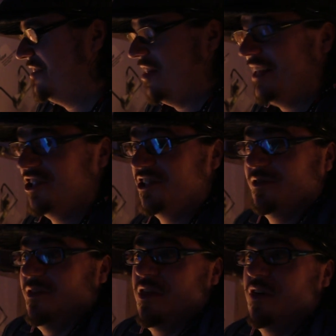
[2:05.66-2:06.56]
so that's just
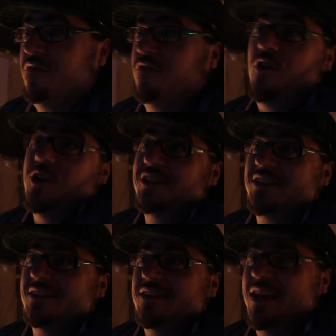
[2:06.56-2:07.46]
the first
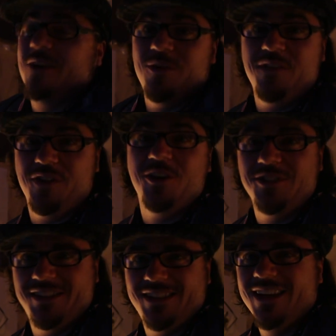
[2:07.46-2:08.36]
thing we've
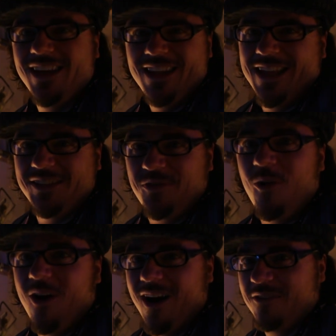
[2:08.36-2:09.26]
used this
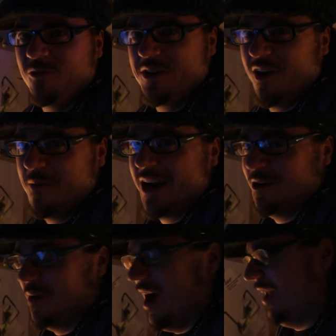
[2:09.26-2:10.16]
for with our
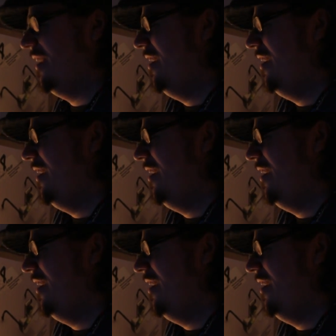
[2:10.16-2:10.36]
MakerBot.